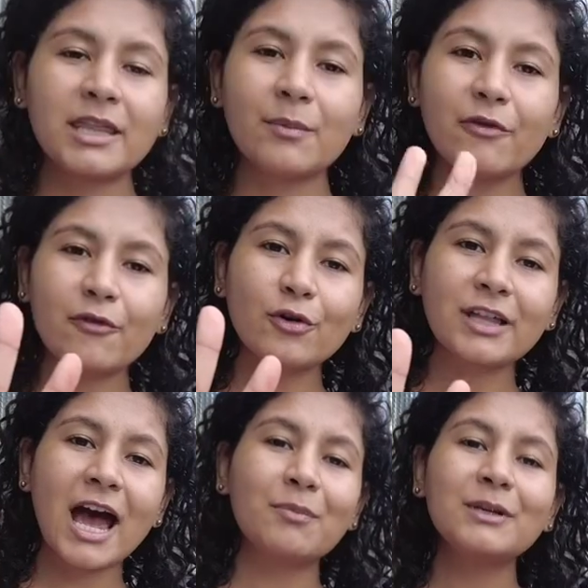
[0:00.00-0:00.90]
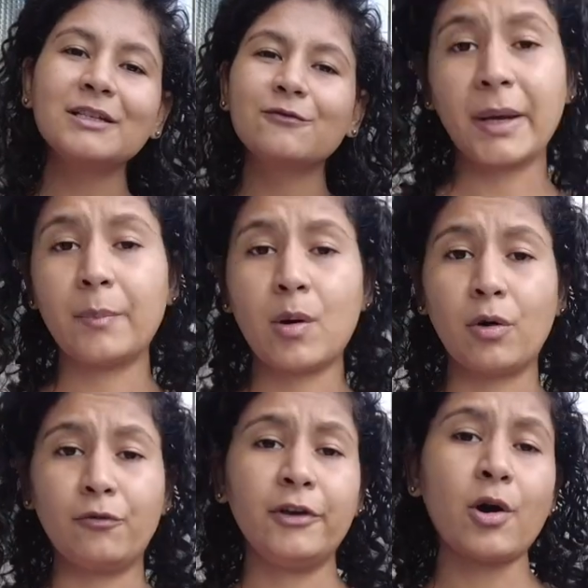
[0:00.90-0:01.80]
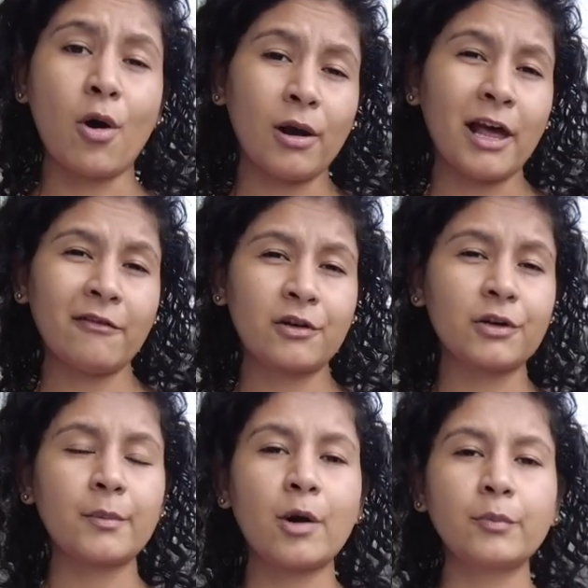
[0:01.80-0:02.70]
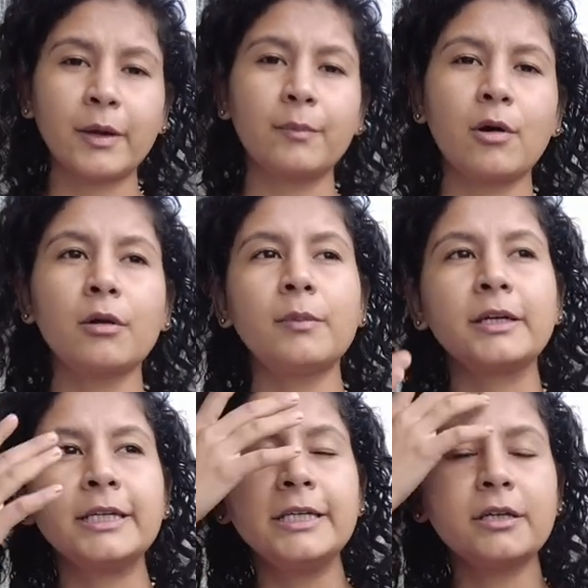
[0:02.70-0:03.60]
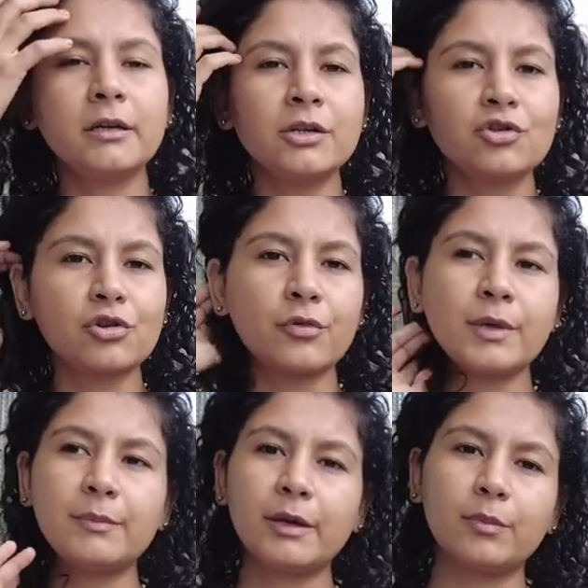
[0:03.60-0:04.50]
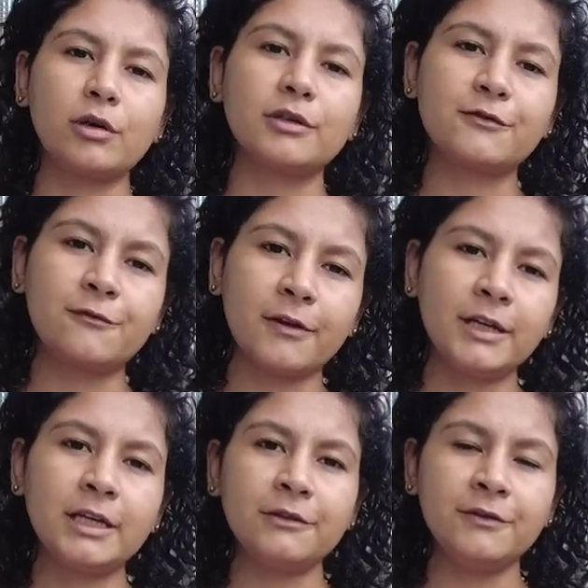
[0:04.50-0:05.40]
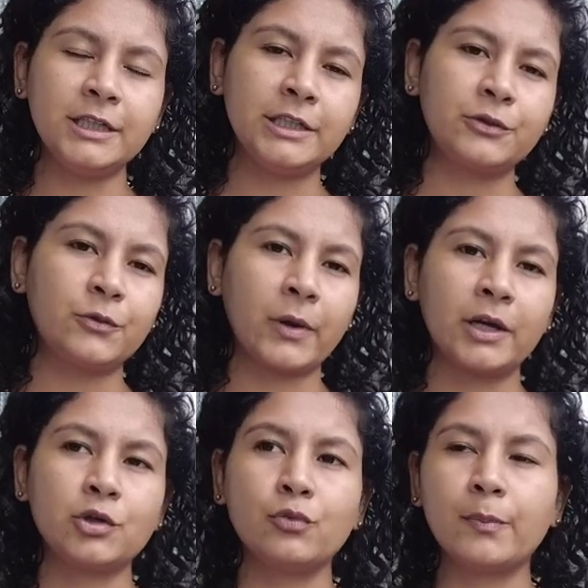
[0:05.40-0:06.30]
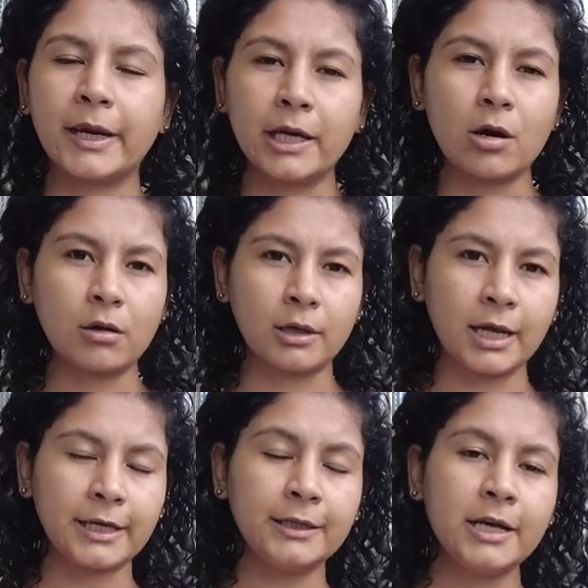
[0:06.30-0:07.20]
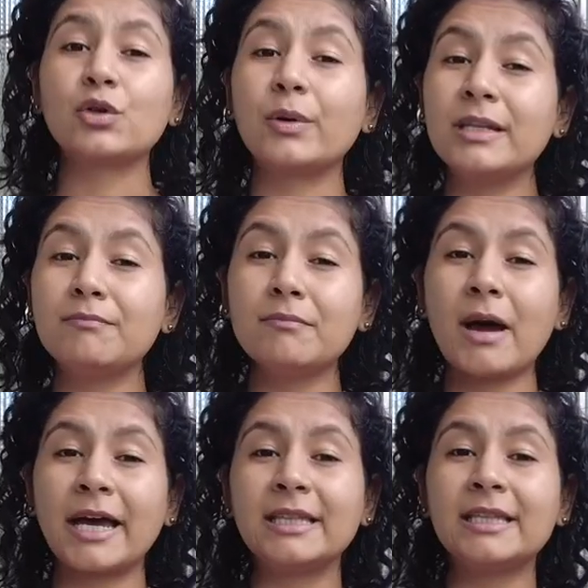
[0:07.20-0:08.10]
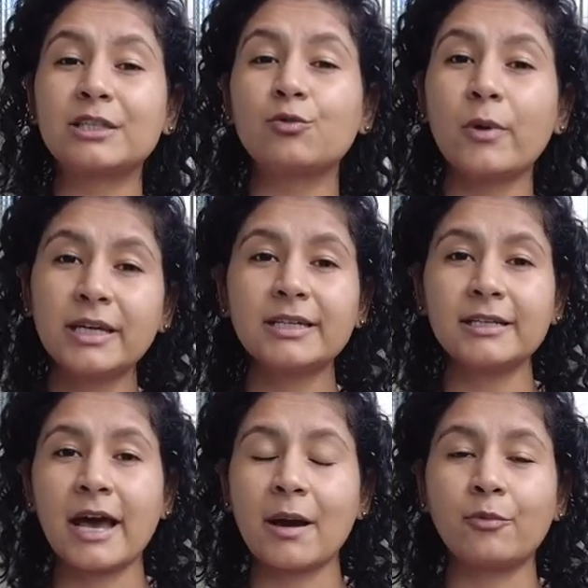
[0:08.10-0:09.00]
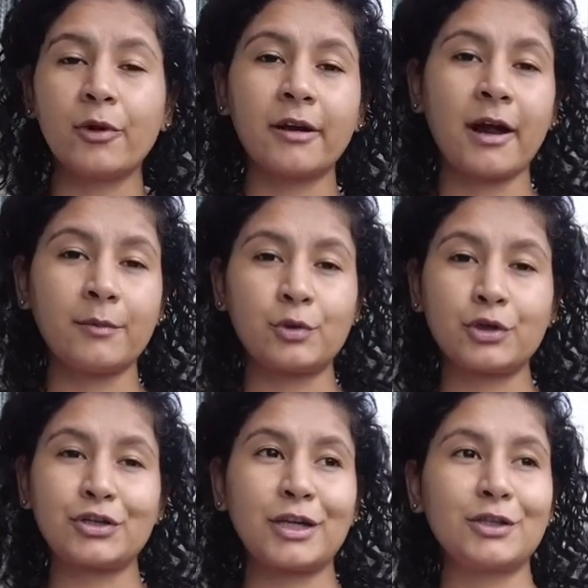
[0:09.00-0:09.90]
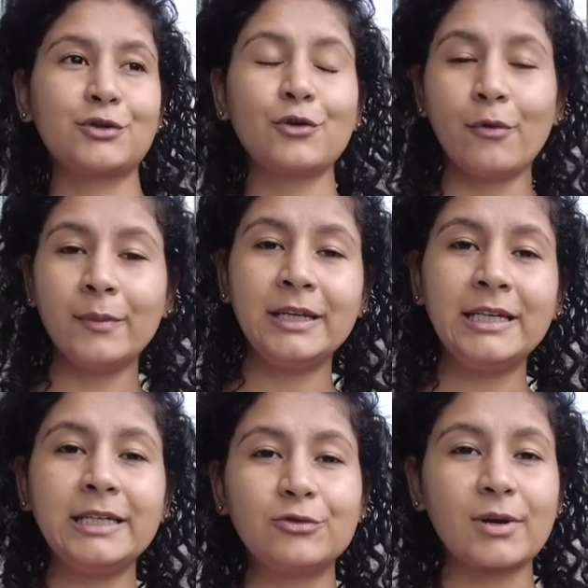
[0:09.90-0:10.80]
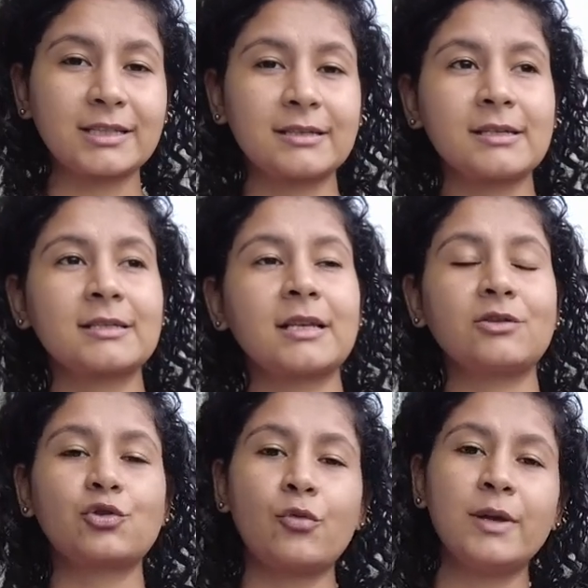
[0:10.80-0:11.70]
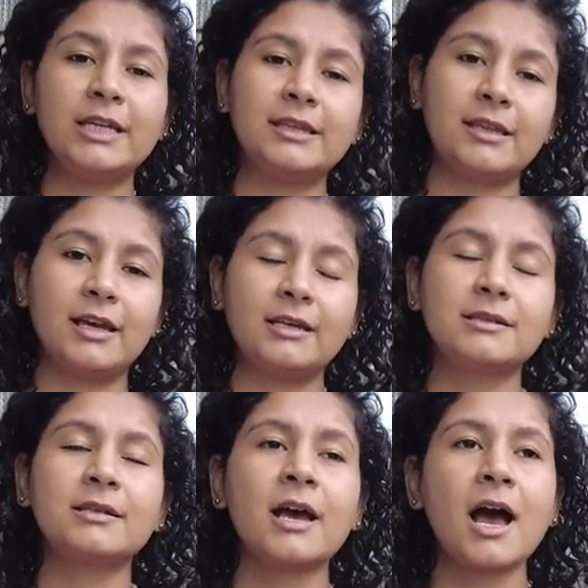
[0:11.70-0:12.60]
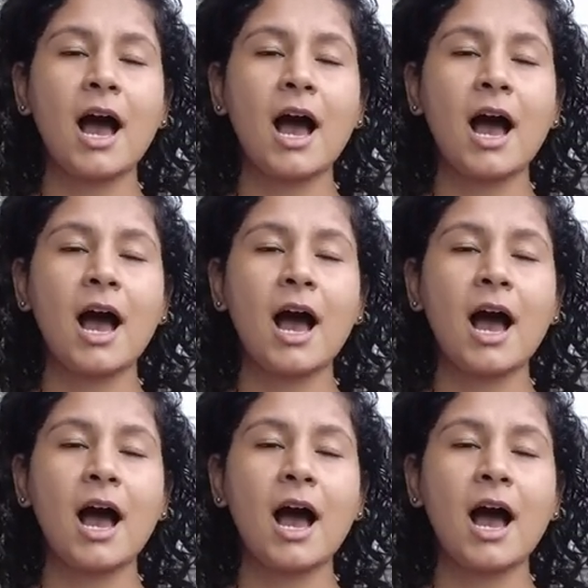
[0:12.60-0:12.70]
Number 4th app is PayPal. We all have heard about PayPal, but here in Germany, PayPal is a very convenient way to pay online. So in my this Vinted app where I purchased so many dresses and so many things,